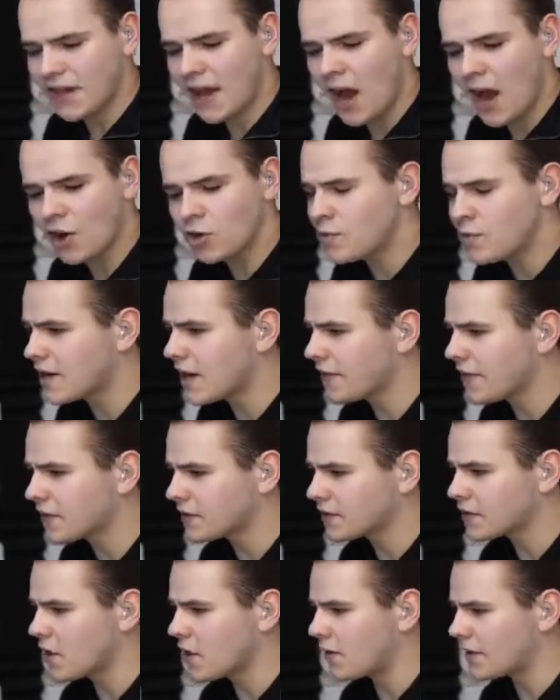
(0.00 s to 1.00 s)
How do we get
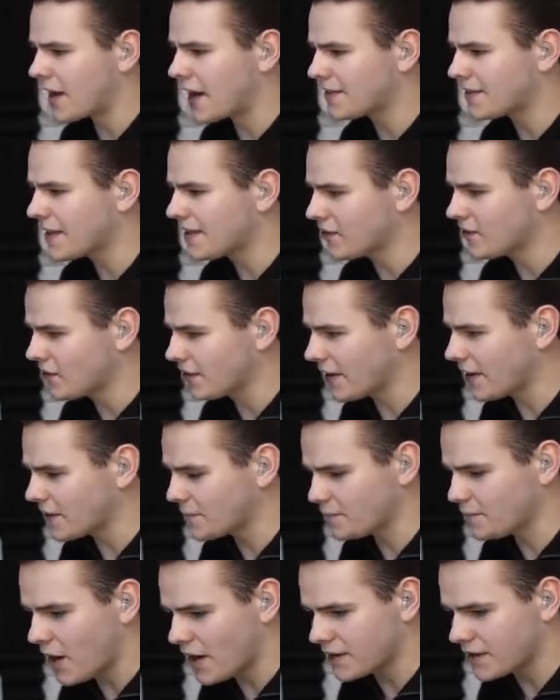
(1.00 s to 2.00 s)
this going? I think there's like a
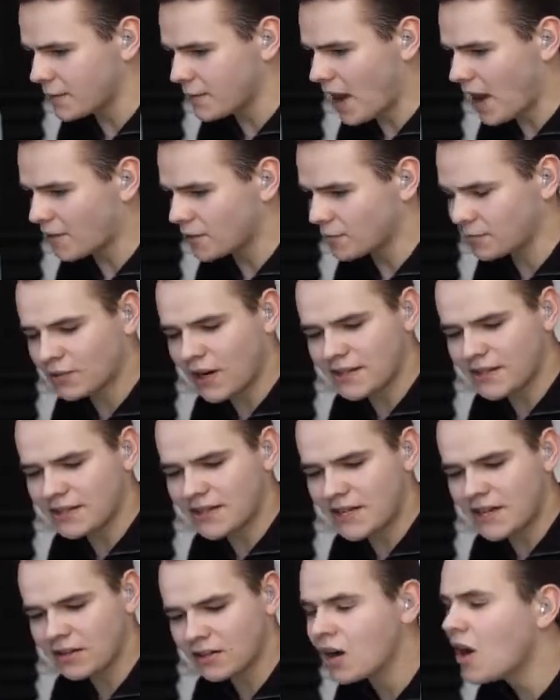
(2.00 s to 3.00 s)
button that we have to
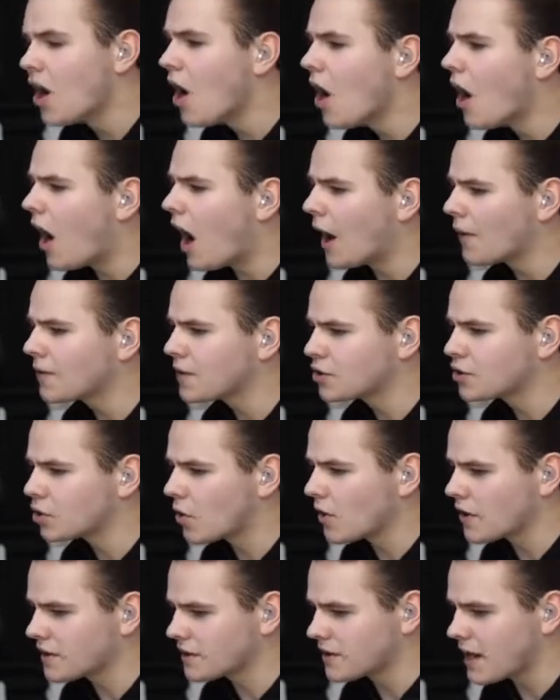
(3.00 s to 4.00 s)
press here on the
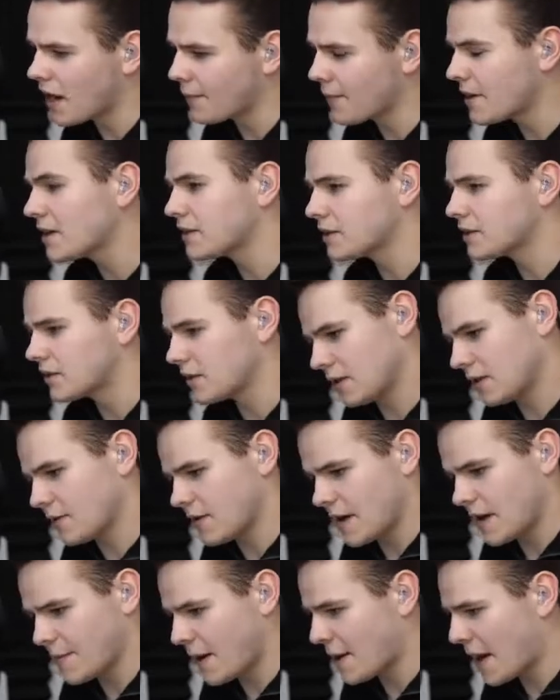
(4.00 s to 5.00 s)
joystick. I mean, it's, I
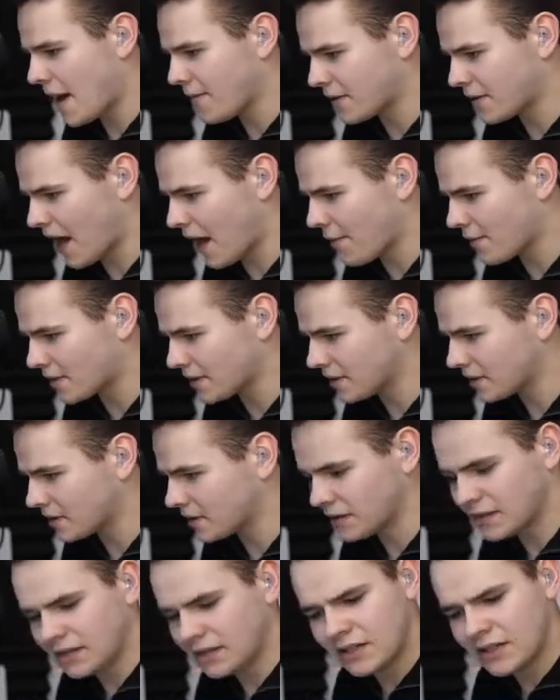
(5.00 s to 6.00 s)
mean, I have a camera
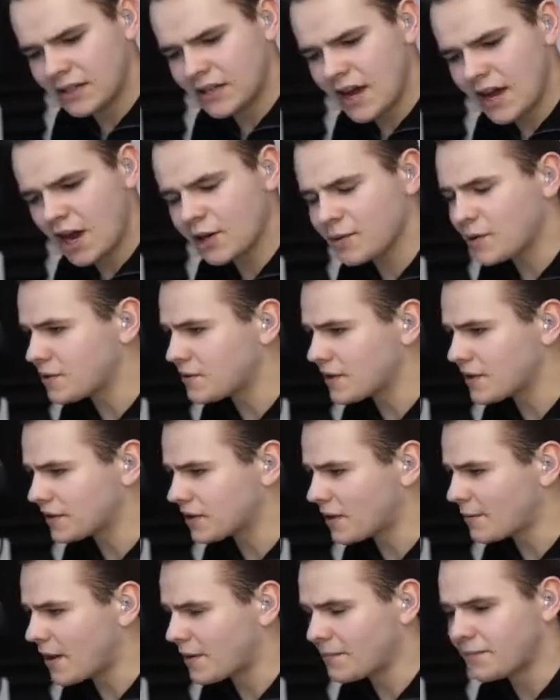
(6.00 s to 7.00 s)
here. How do we do
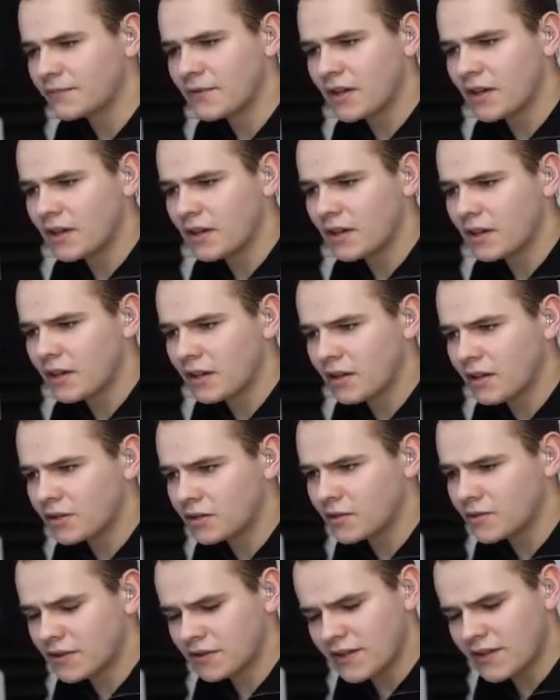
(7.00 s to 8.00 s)
this? Come on.
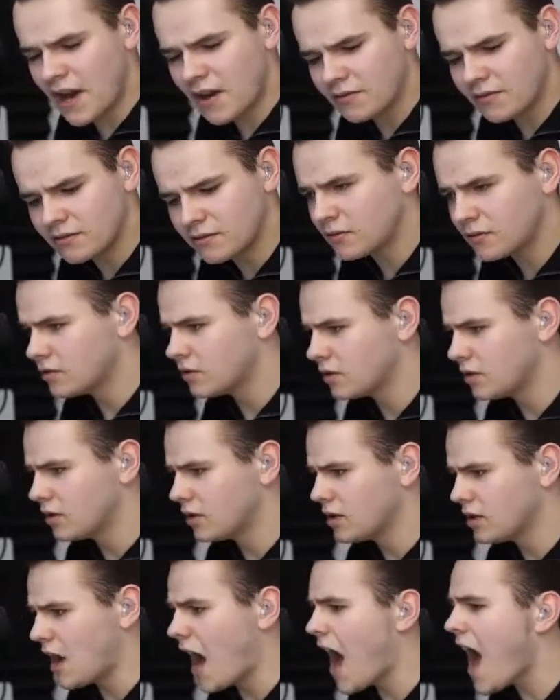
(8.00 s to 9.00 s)
Do this now?
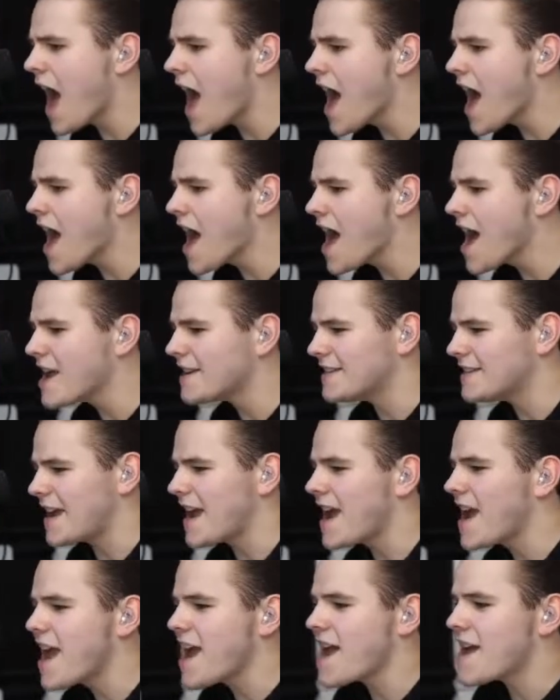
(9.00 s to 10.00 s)
Ah,
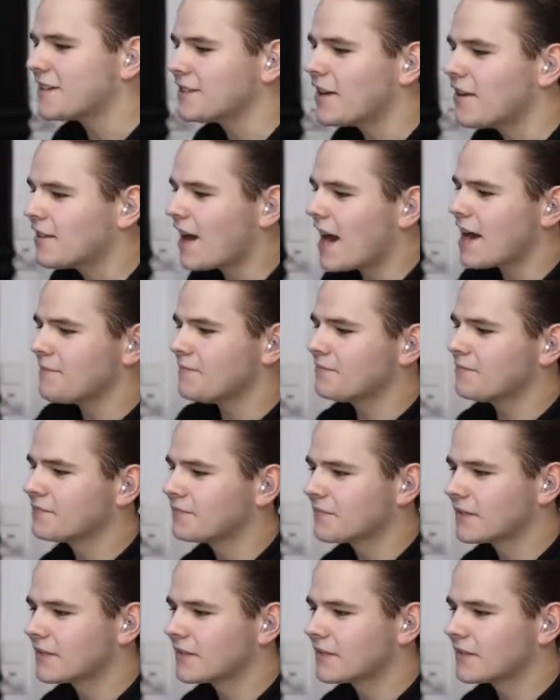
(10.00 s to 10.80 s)
yes! Alright.